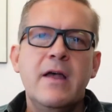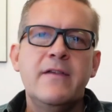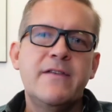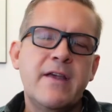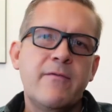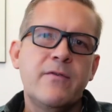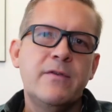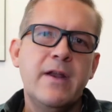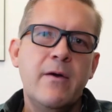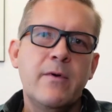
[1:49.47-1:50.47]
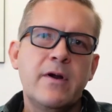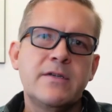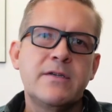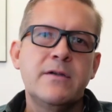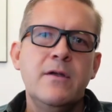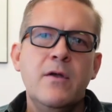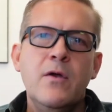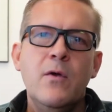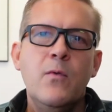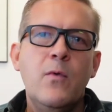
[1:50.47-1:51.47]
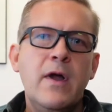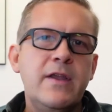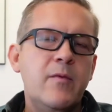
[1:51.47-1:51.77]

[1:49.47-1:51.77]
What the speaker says: several networks. One